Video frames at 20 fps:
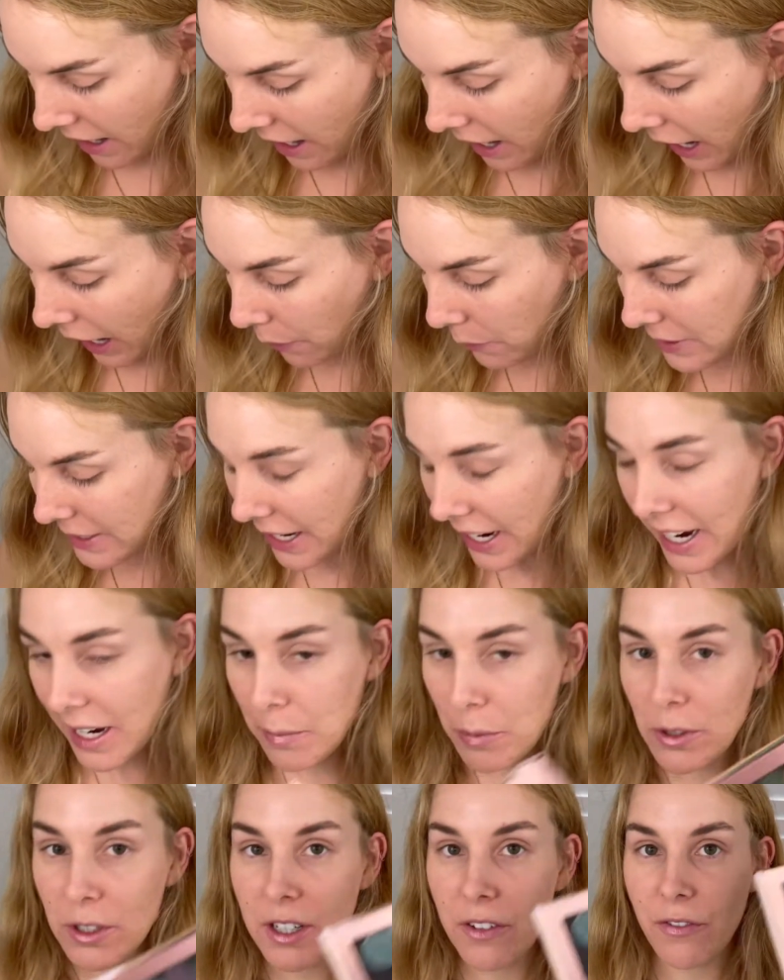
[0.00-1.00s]
I was
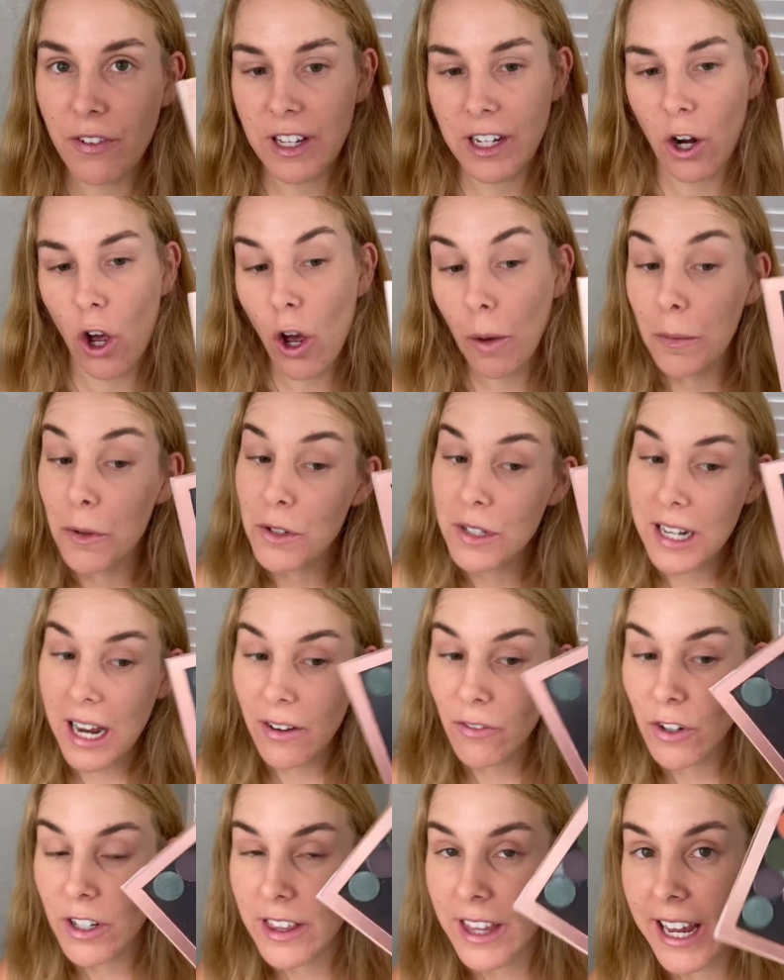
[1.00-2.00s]
able to fit almost
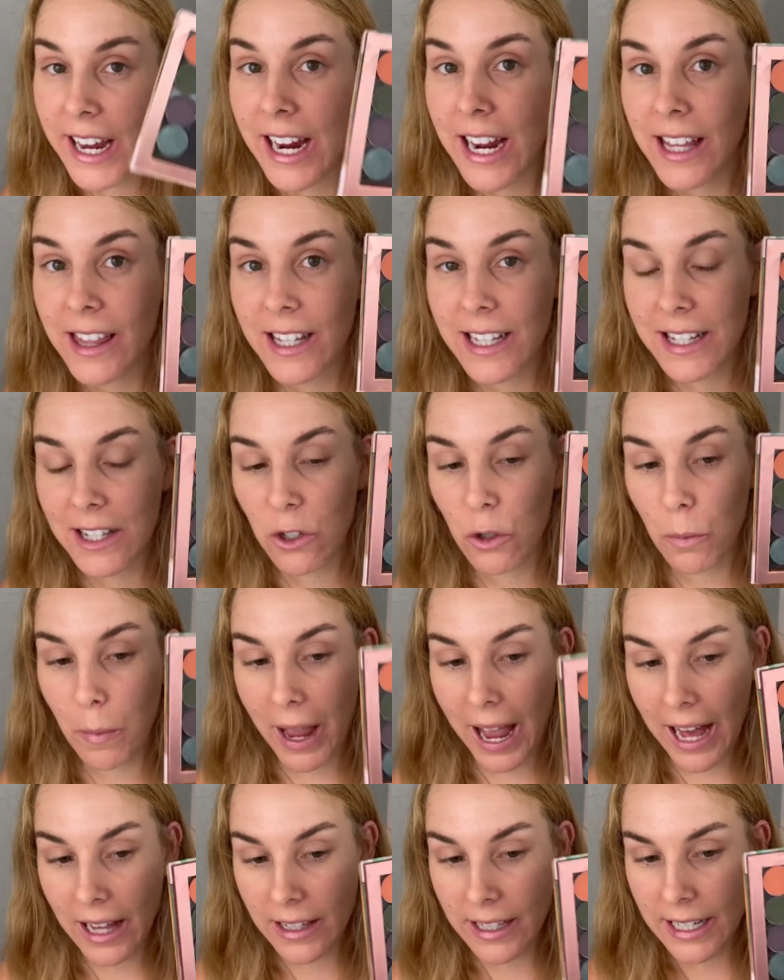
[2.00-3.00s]
everything in this little
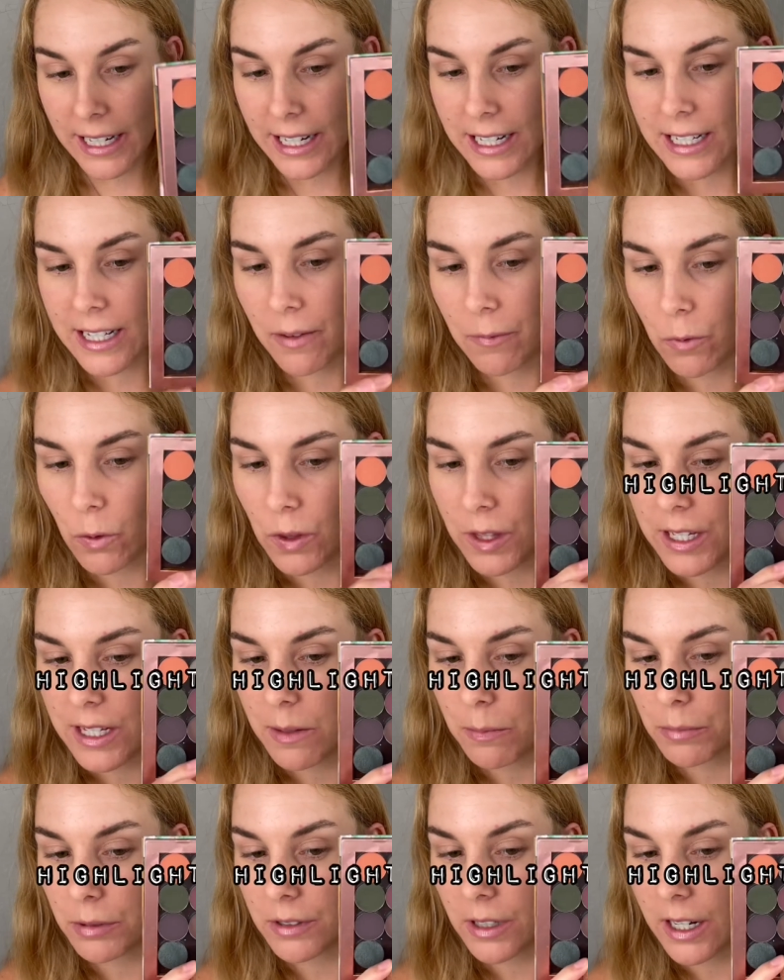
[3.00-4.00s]
palette except for this
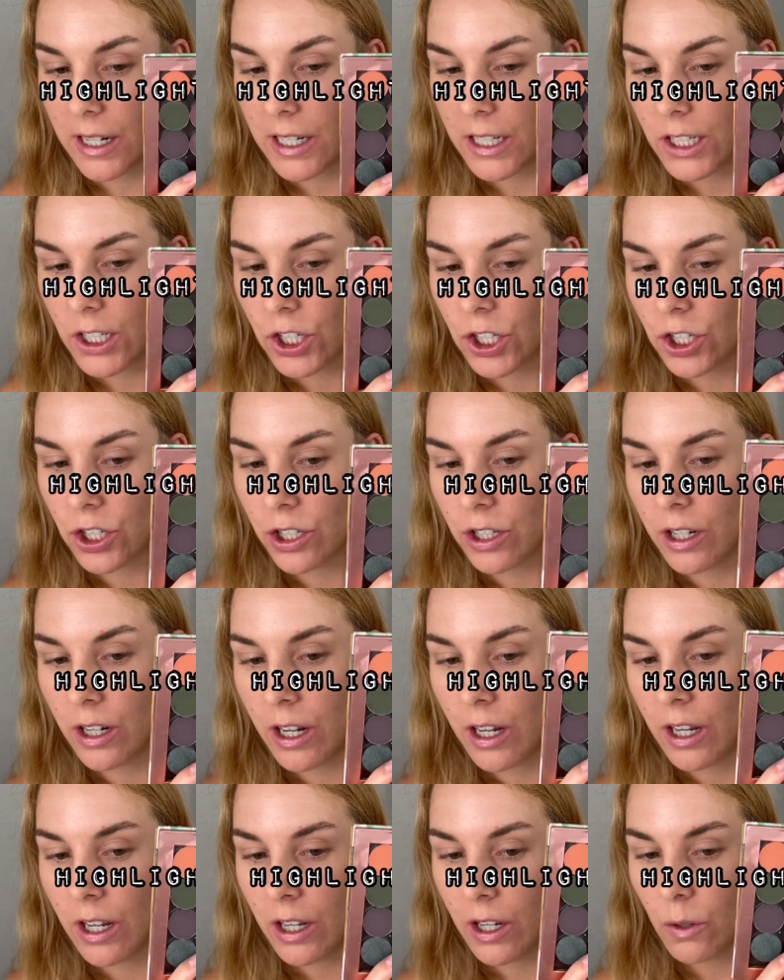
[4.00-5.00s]
blush,
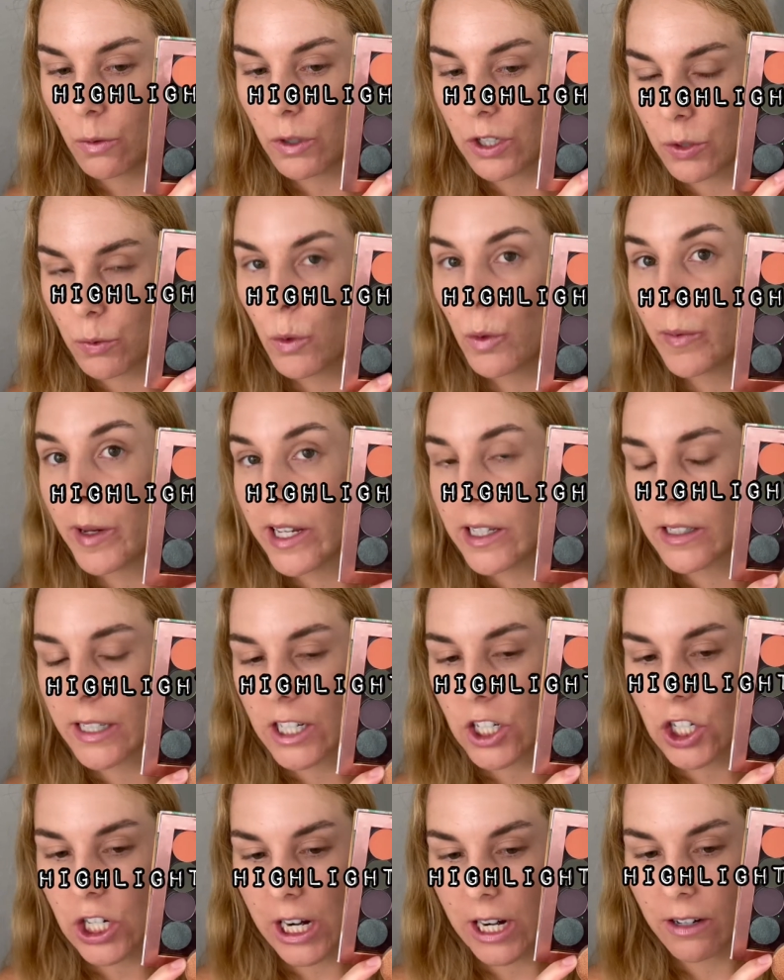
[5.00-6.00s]
which will be a lid
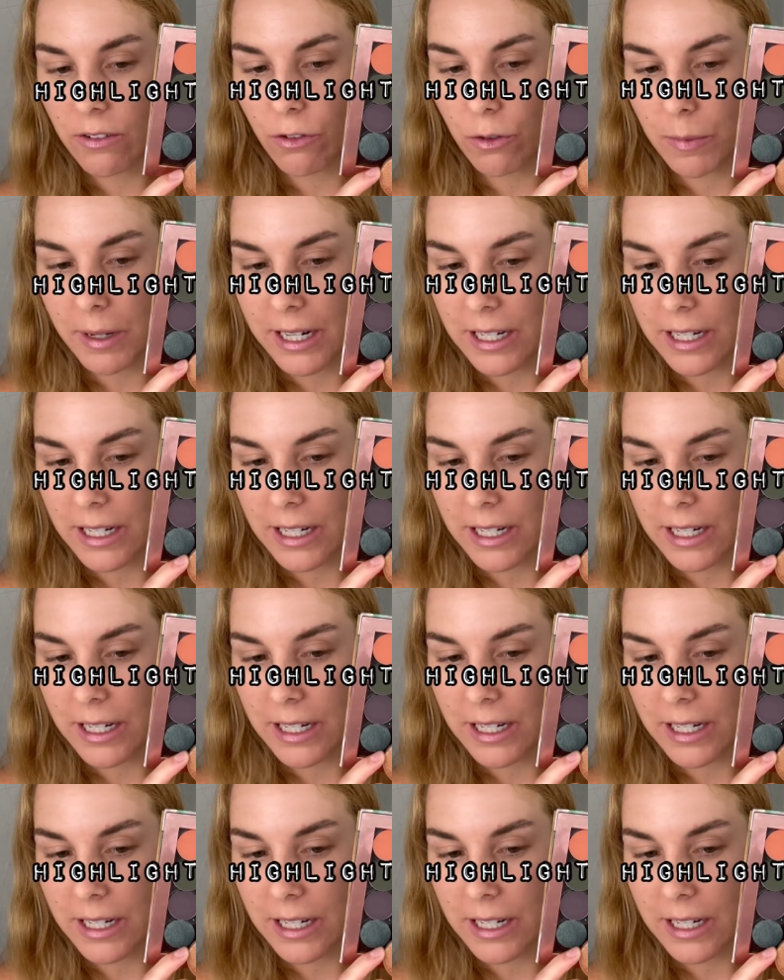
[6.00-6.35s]
shade for me.